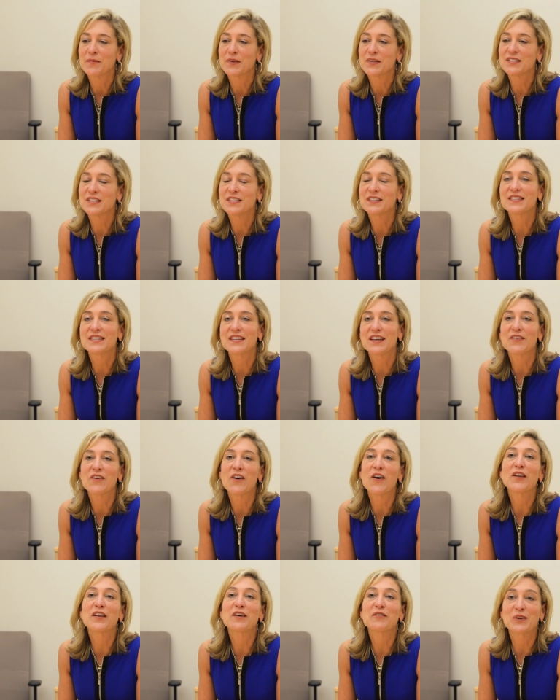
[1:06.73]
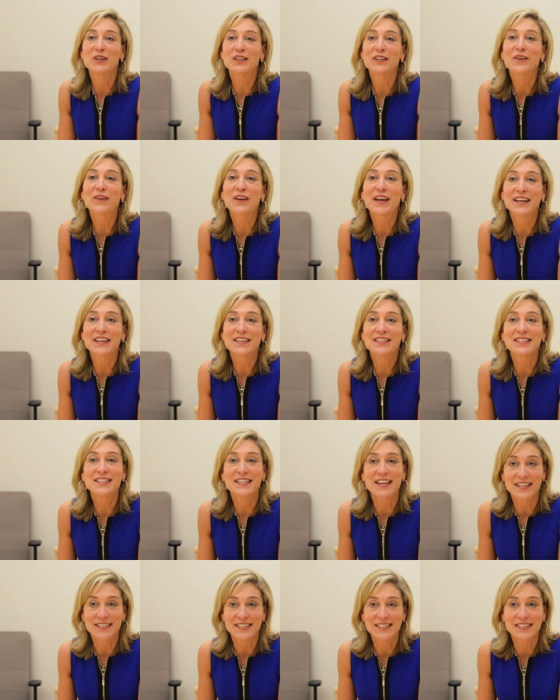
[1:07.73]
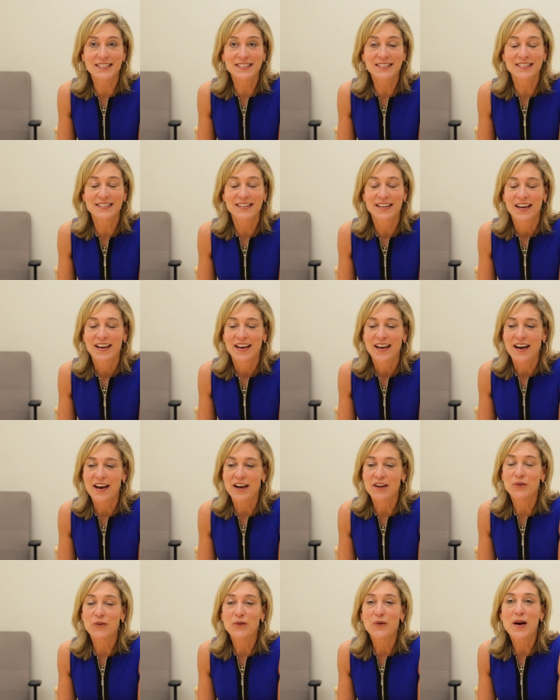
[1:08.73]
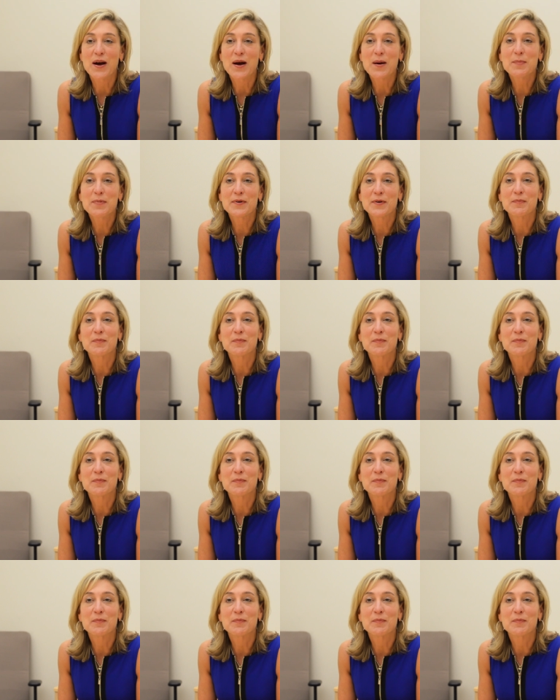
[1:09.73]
Since then, all have relocated to Texas. I grew up,